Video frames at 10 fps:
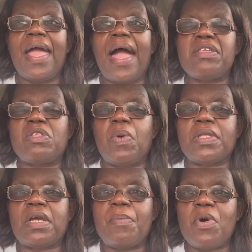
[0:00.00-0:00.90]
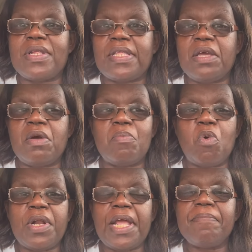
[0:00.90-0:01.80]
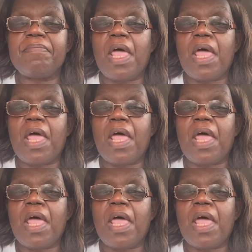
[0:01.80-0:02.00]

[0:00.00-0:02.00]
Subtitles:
I just want to come on and say good morning.